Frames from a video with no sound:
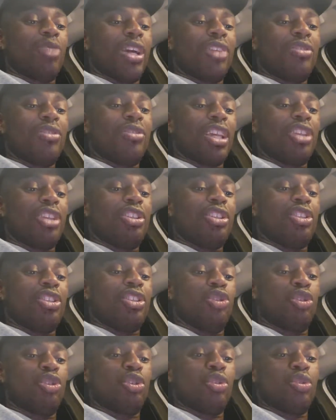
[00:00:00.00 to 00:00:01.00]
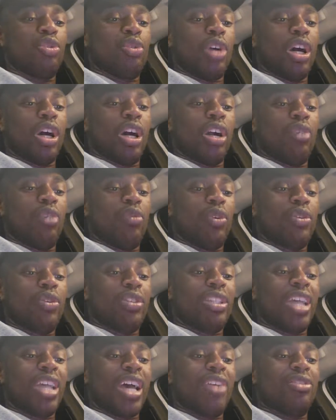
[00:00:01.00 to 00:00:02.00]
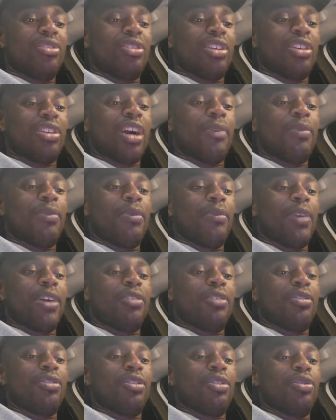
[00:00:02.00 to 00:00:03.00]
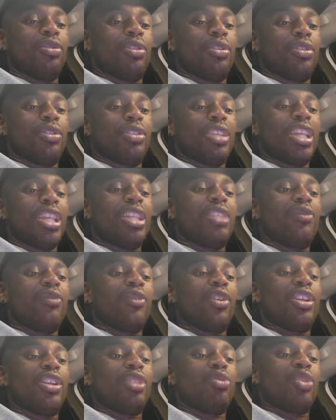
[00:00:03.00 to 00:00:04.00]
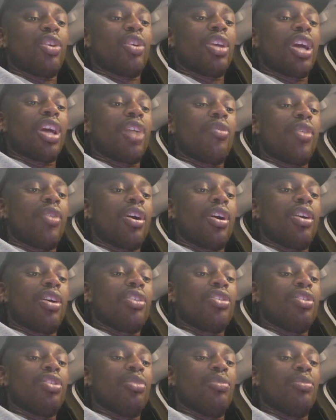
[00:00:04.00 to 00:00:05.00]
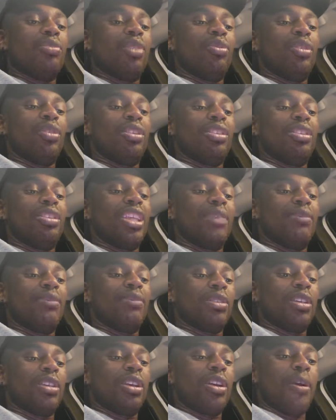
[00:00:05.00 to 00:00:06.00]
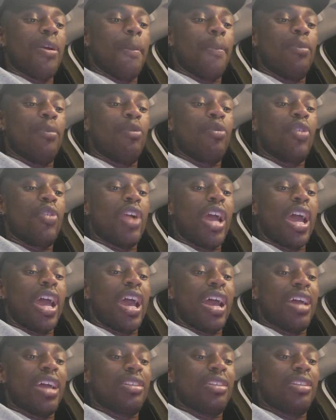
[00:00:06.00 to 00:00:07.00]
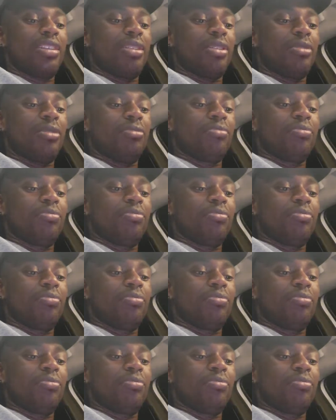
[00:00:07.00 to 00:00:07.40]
agents Drew Rosenhaus and company Brown to the New Orleans Saints for his workout while also meeting with the team's brass.